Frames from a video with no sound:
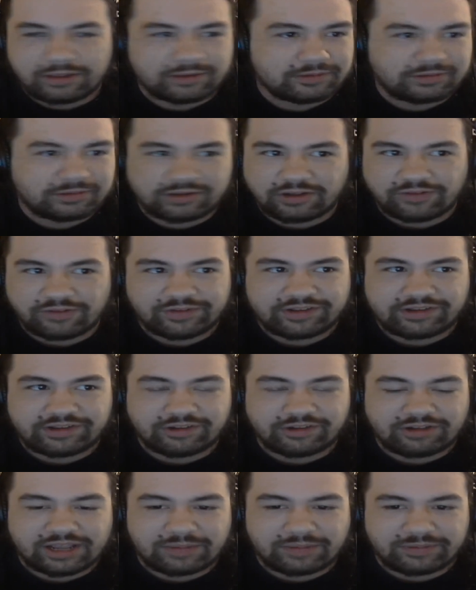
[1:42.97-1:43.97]
COVID's
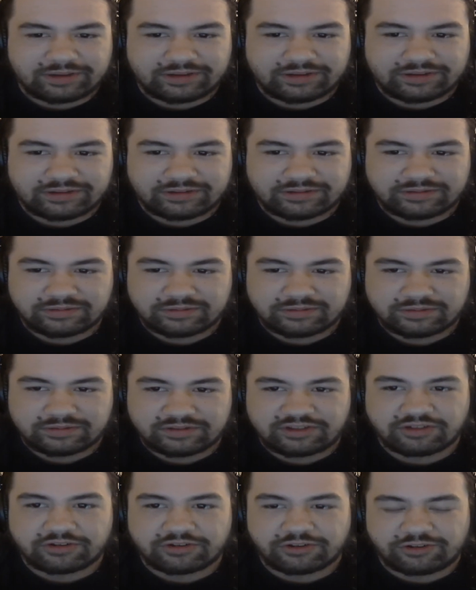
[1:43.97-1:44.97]
still happening.
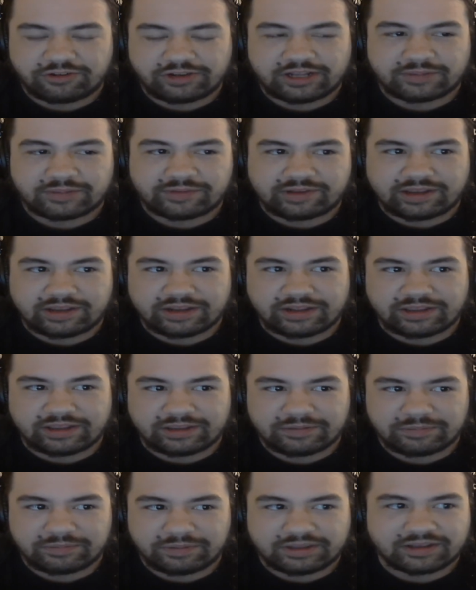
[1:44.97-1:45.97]
Still no job,
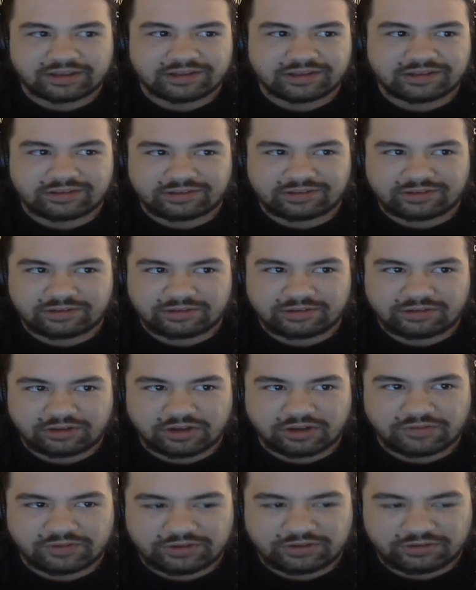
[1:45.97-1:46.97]
sadly, because
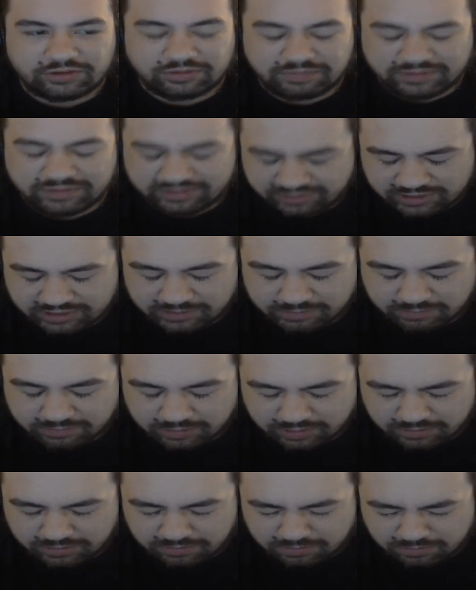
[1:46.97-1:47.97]
COVID took my job
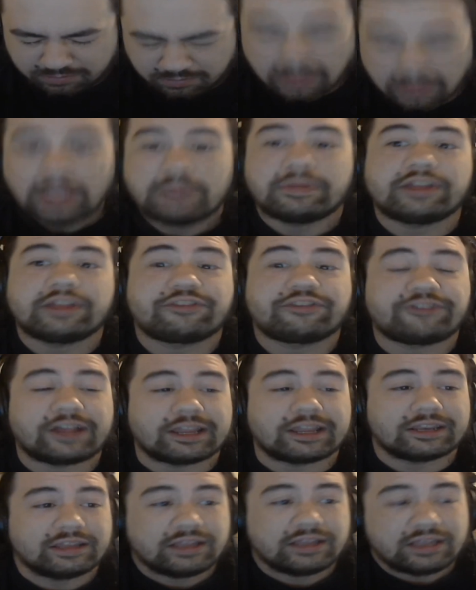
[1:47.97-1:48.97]
away. it's
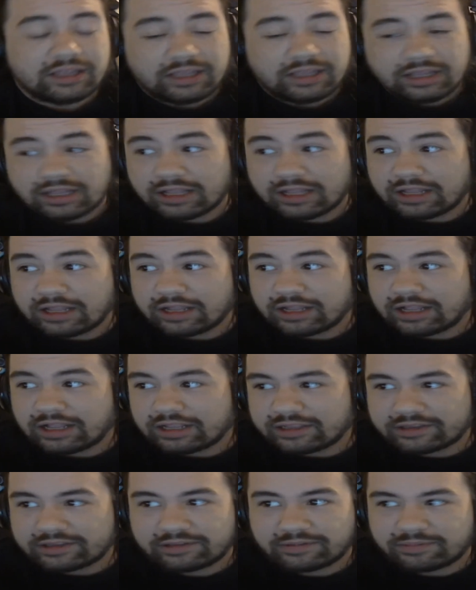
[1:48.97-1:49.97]
fine. Uh,
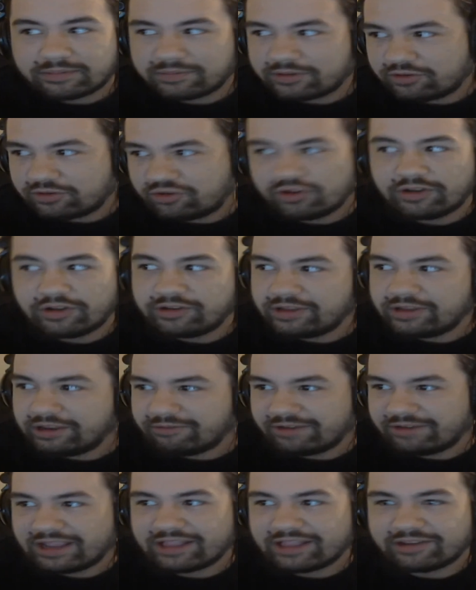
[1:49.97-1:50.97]
I should,
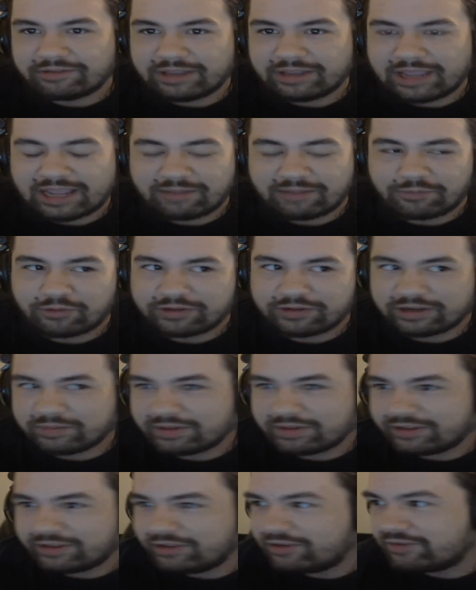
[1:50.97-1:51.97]
in reality, have more time to
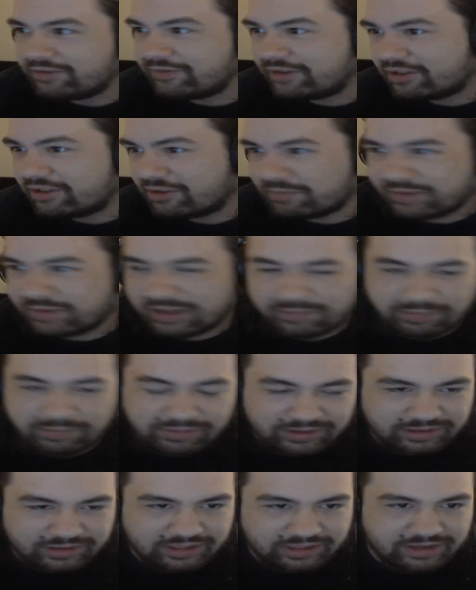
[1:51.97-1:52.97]
make YouTube videos, but I've been
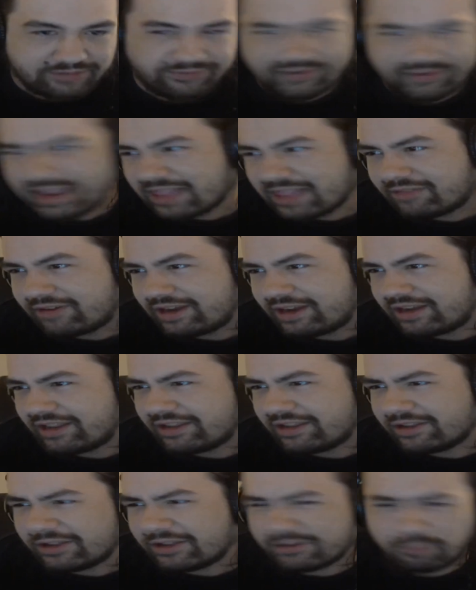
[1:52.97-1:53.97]
playing a lot of Valorant
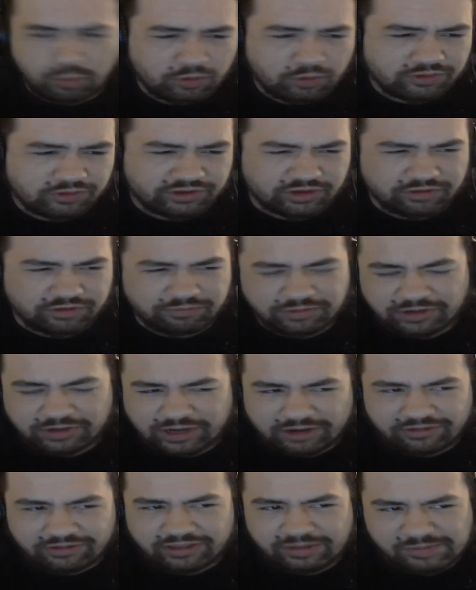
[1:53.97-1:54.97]
and uh, Warzone, which
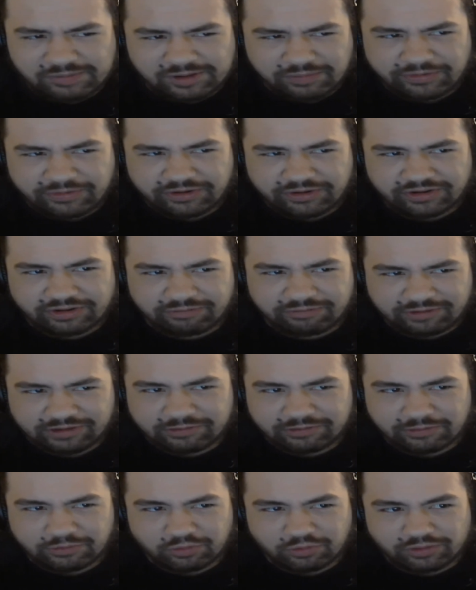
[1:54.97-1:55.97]
I don't think my computer can
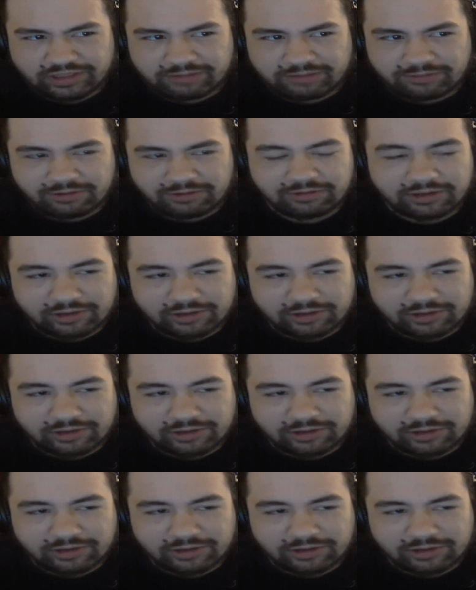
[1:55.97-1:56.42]
really record that well.